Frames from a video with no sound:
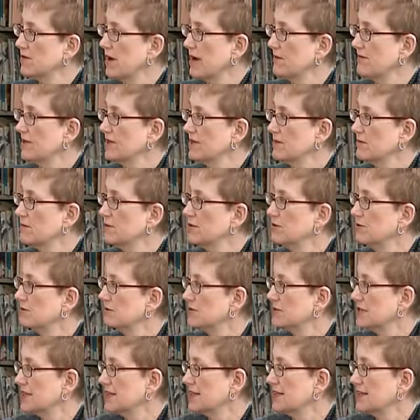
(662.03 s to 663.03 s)
having the
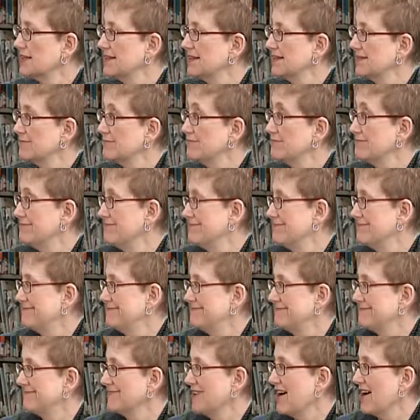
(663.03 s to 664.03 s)
moon suddenly
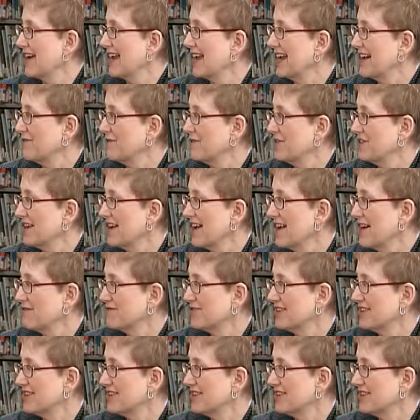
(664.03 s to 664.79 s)
knocking everything off?